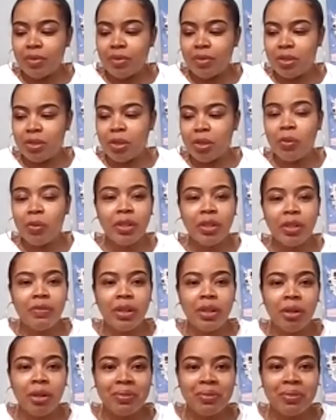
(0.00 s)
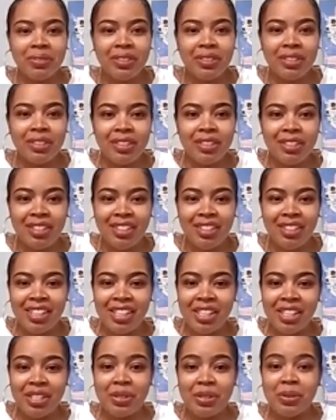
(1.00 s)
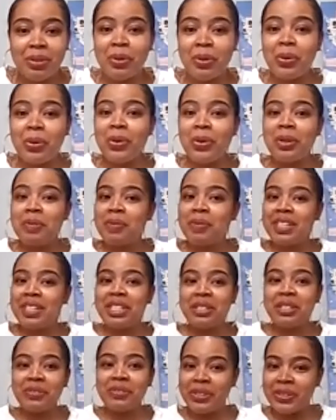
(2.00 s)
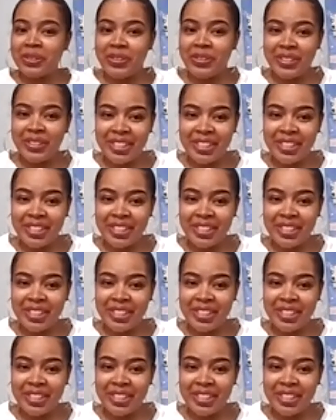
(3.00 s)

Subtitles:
Don't give up. It's going to be difficult.